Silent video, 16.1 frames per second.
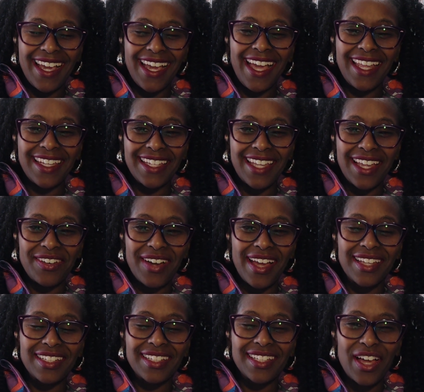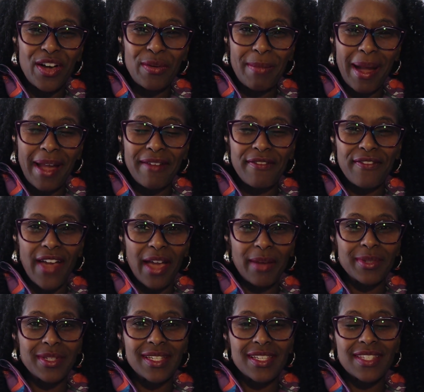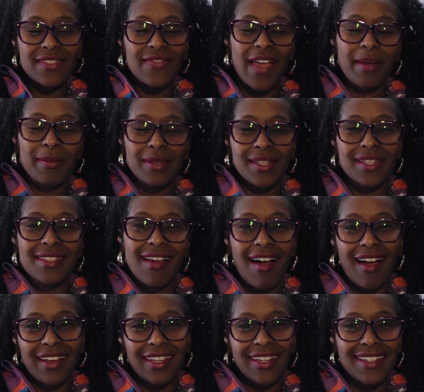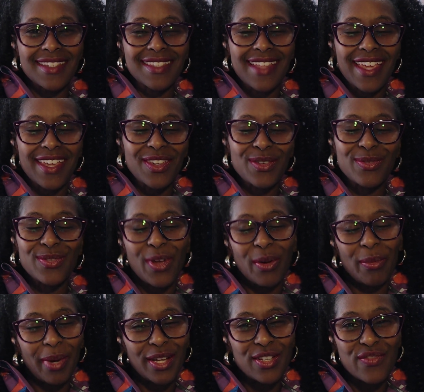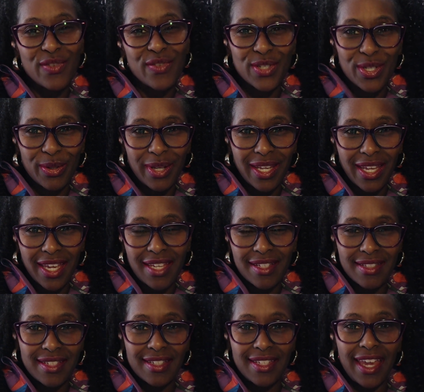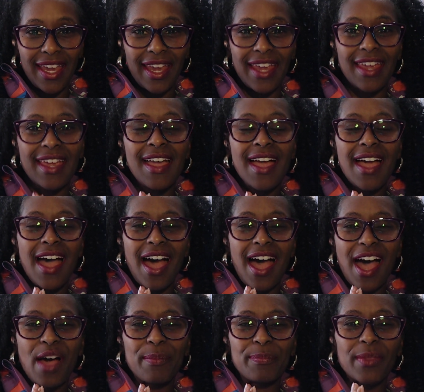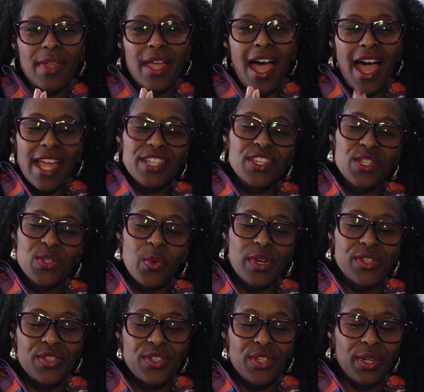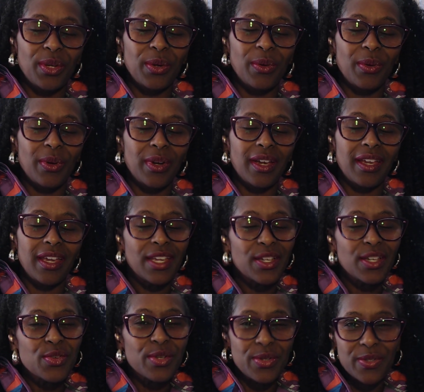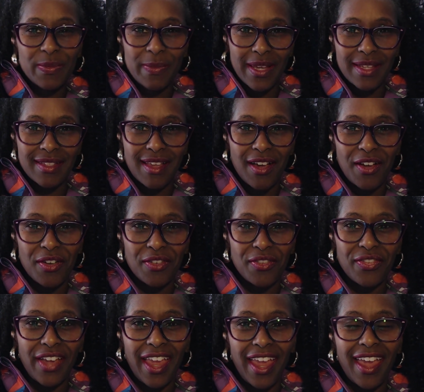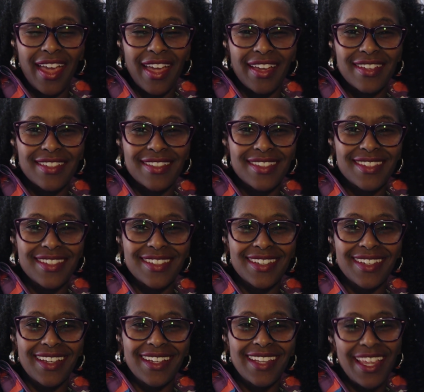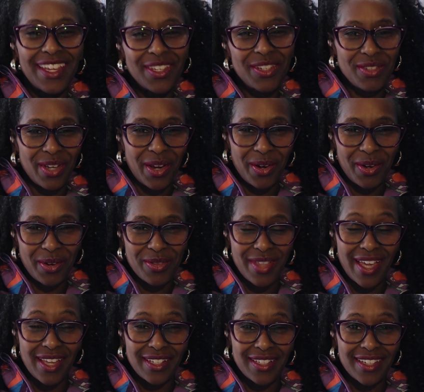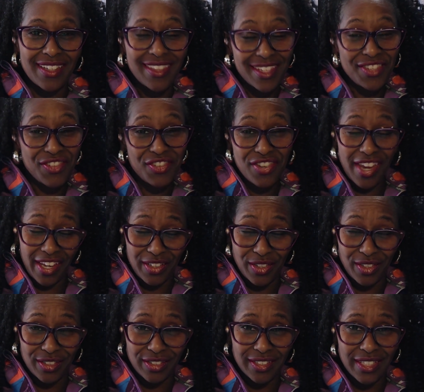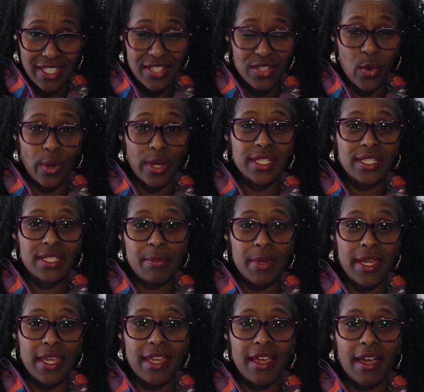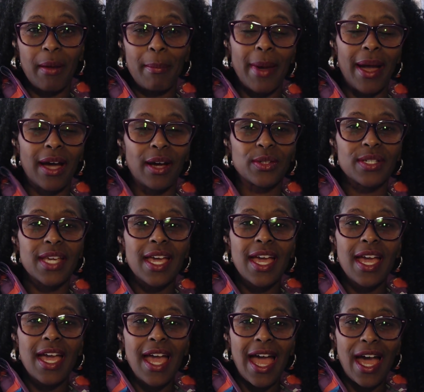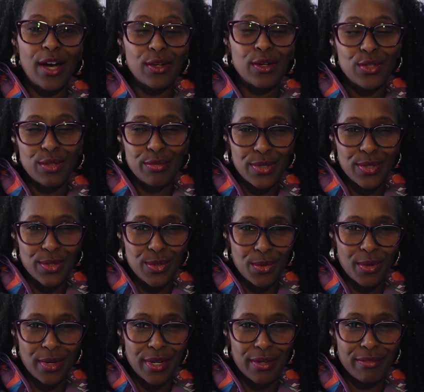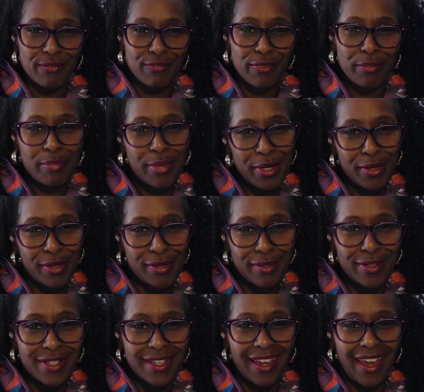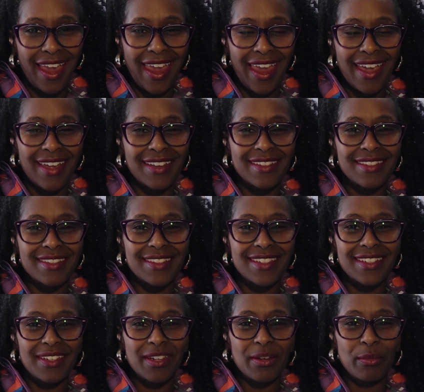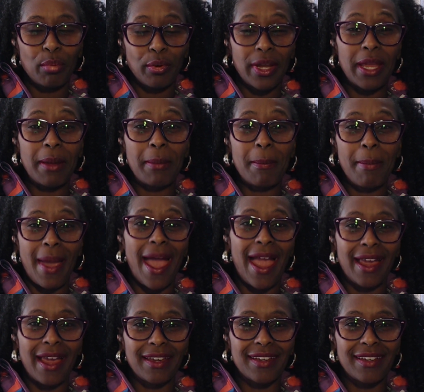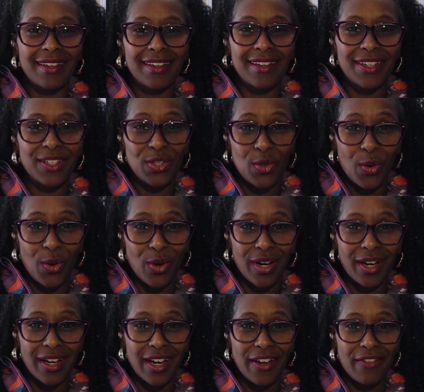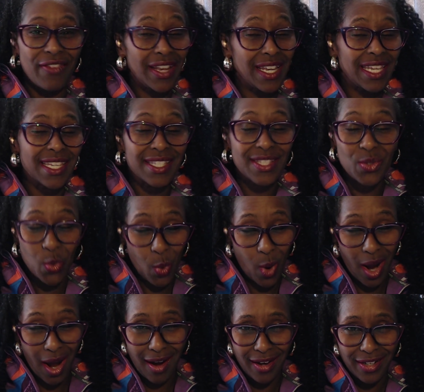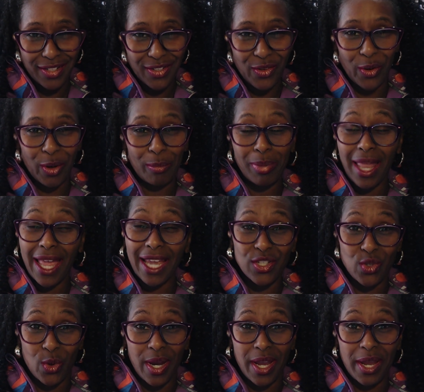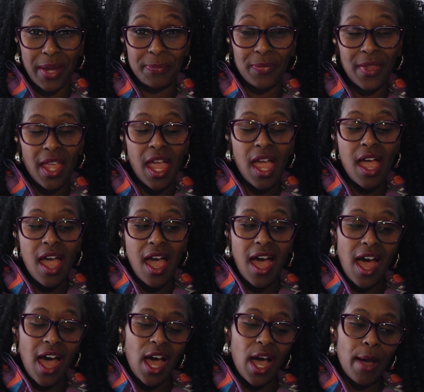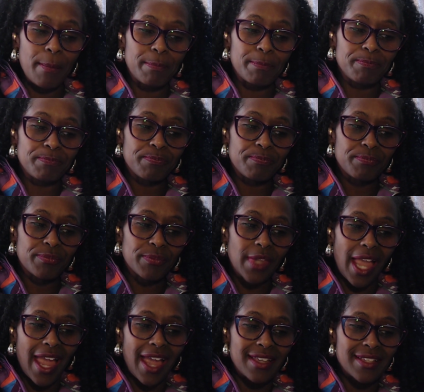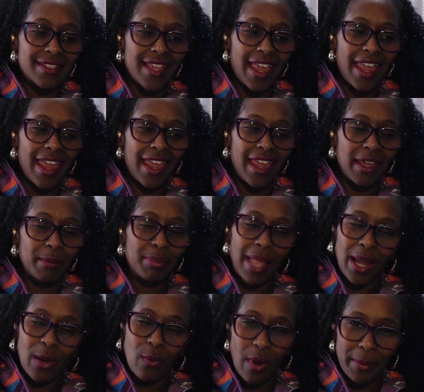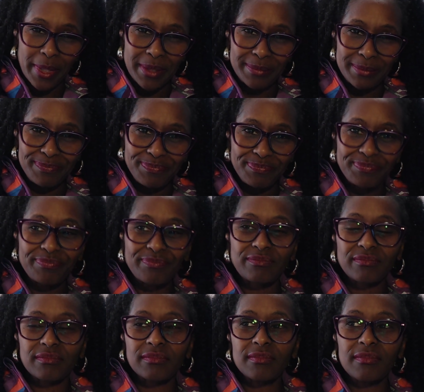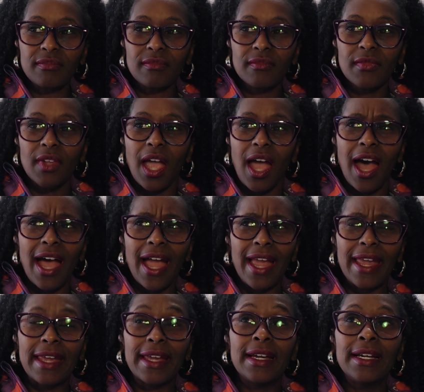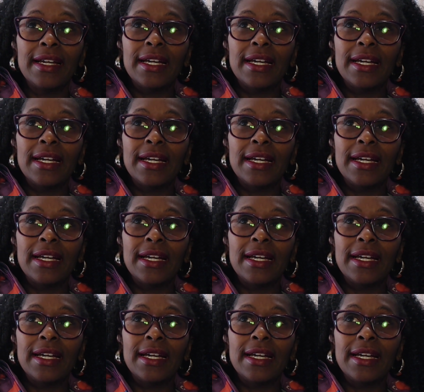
Hello, hello, my fabulous, fabulous audience. Thank you so much for tuning in today. I just want to introduce myself and let you know that this channel is going to be about how to restore, rebuild, and bring back your Feliz Noire, your black joy. Um, as a black woman, I